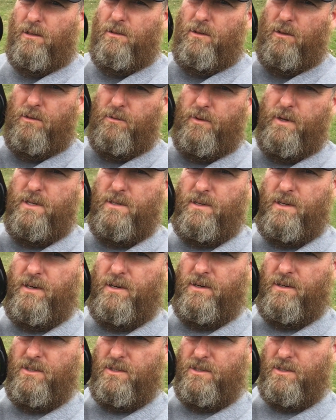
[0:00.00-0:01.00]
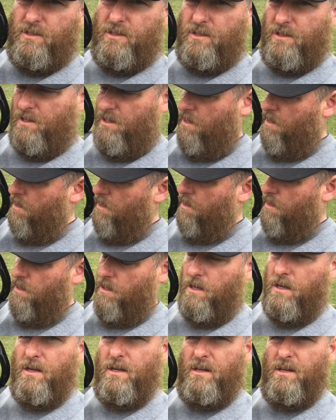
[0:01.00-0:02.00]
Look right there, it's just a,
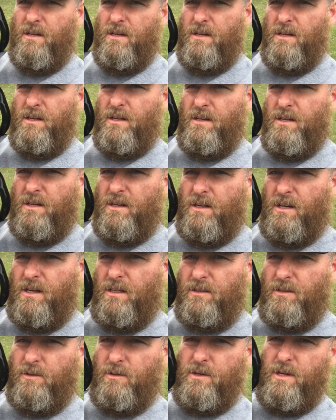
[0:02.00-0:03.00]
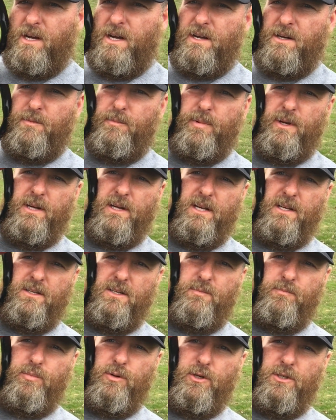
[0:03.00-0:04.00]
a little cotter pin that
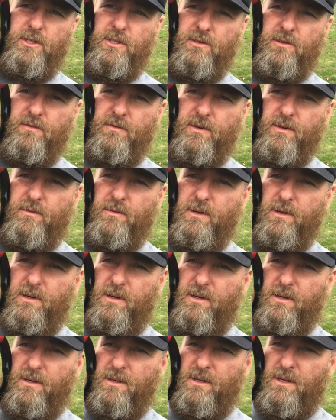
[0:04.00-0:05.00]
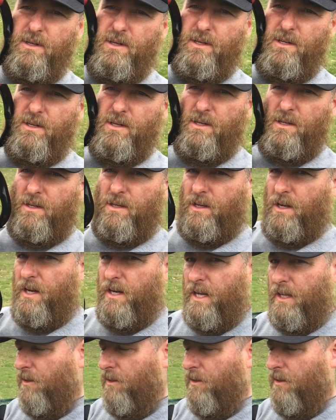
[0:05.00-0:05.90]
just pushes through. And